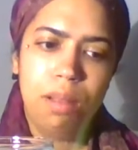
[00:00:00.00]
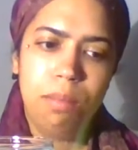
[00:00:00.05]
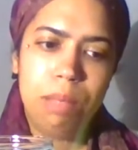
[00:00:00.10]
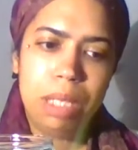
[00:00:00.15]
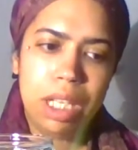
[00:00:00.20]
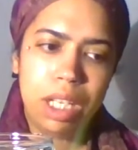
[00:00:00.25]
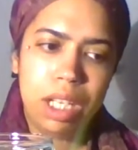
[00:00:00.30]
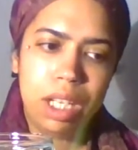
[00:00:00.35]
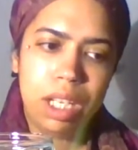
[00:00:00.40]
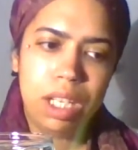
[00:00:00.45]

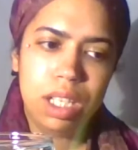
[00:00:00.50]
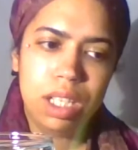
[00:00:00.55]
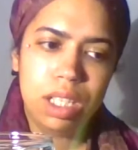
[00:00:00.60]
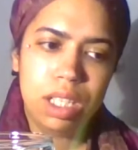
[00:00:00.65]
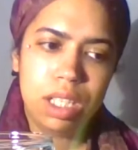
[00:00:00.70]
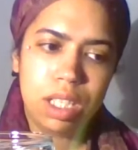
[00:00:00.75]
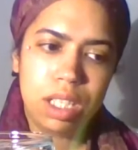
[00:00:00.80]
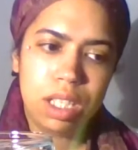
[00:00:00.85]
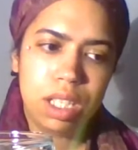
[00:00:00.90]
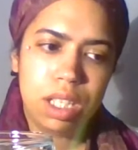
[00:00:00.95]

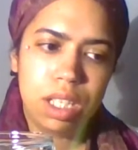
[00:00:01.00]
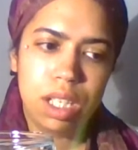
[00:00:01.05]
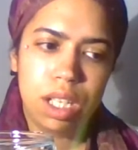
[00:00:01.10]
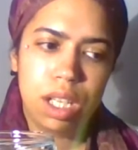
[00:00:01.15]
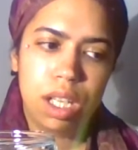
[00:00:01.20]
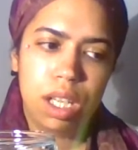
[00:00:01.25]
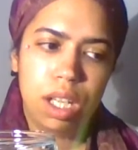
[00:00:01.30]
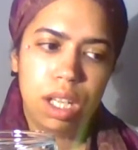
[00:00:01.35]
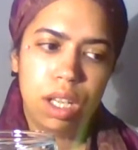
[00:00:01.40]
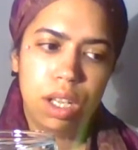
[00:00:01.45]
Because
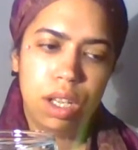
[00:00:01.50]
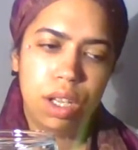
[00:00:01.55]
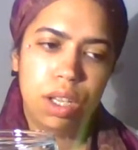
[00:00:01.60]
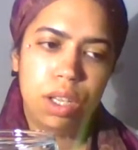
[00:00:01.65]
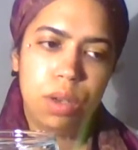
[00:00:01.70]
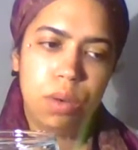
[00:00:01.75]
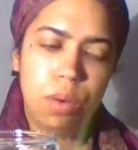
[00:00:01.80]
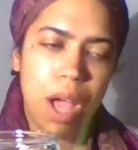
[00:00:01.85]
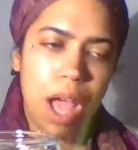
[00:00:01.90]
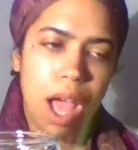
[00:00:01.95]

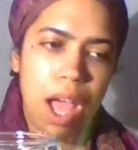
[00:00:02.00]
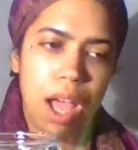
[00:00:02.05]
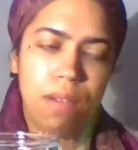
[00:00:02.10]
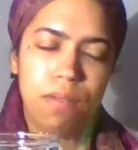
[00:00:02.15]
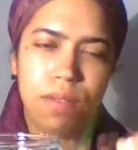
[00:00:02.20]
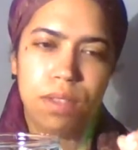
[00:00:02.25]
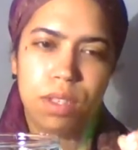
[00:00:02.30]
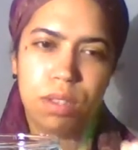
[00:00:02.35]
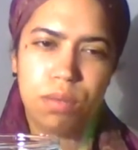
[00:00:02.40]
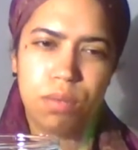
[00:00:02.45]
you
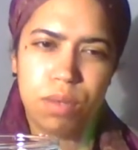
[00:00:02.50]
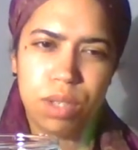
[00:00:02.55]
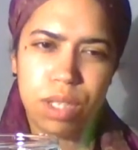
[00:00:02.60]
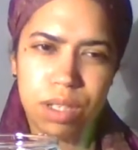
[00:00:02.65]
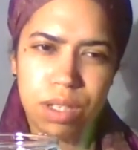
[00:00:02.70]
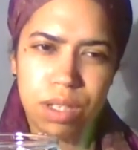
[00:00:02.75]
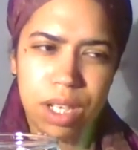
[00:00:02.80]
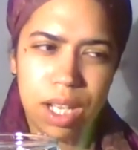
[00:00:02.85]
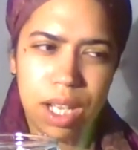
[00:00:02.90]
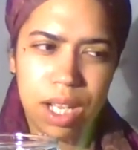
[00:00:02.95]
have to
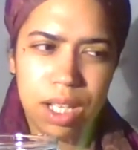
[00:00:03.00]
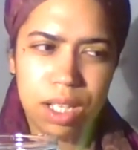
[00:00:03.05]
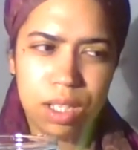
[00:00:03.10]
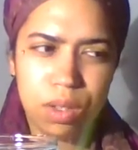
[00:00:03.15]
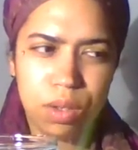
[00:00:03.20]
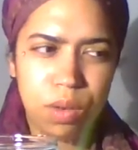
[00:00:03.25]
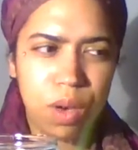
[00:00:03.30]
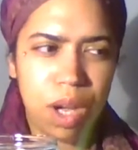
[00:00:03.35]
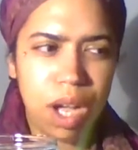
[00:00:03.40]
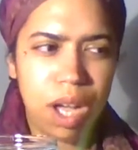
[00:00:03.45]
realize,
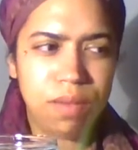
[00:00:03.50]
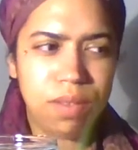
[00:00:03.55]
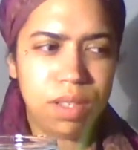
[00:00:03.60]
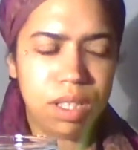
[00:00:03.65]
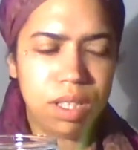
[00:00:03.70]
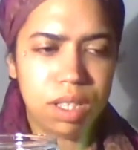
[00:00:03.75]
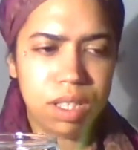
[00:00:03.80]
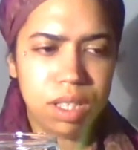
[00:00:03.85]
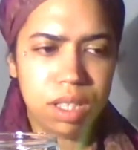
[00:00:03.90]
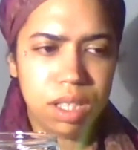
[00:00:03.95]
or you have
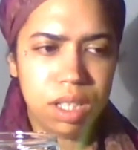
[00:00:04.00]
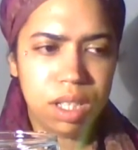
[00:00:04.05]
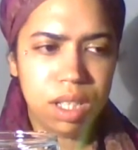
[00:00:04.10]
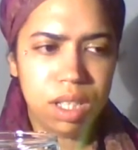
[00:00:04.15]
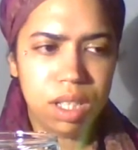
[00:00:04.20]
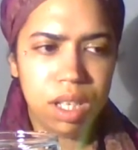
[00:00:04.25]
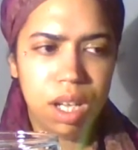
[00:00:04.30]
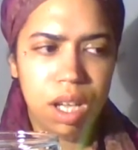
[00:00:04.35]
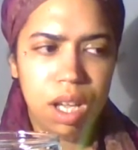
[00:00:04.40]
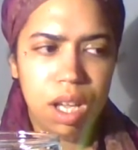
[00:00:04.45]
to
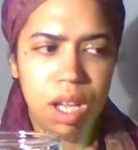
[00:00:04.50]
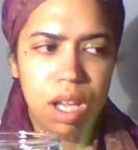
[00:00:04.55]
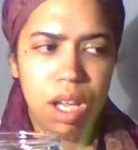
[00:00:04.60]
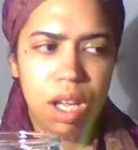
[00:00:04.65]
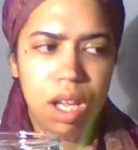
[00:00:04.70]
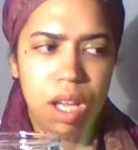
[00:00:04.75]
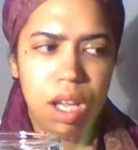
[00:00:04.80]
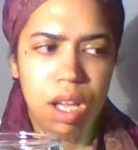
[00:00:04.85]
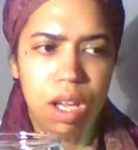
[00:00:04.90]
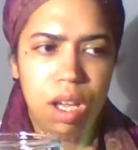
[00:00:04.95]
see
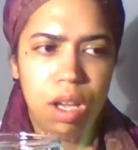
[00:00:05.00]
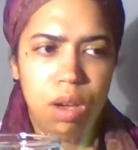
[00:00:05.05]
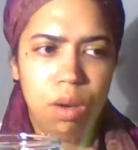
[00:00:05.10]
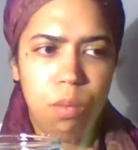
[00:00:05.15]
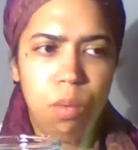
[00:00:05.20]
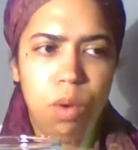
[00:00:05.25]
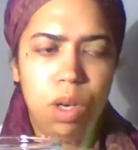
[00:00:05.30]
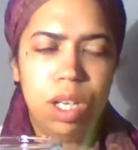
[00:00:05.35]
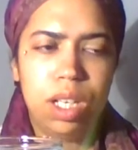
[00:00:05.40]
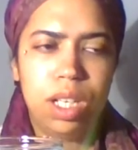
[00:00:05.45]

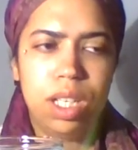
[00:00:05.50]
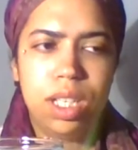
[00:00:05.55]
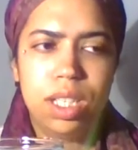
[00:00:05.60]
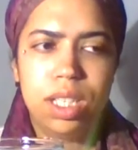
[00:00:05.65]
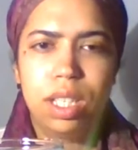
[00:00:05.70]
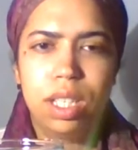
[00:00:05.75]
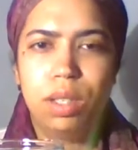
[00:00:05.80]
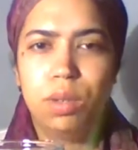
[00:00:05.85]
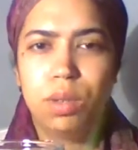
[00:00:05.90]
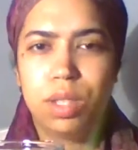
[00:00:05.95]
what it
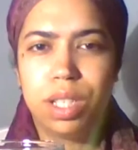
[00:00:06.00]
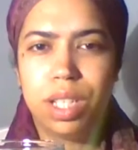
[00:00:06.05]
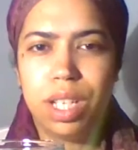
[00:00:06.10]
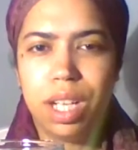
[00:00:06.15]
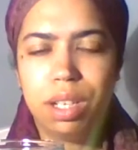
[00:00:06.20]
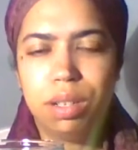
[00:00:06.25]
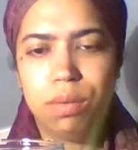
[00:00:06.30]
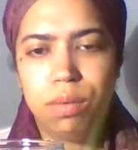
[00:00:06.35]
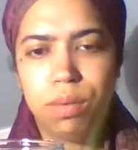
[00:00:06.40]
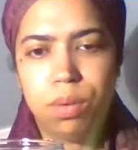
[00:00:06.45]
is that you
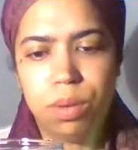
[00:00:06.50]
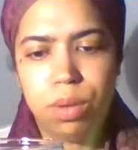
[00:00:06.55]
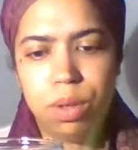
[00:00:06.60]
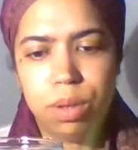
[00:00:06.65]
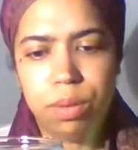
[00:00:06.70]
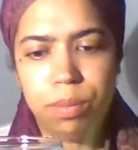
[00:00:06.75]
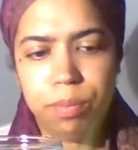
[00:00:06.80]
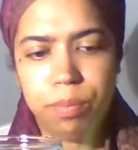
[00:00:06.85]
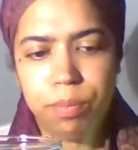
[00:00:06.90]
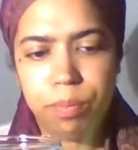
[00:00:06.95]
stand
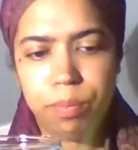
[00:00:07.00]
for.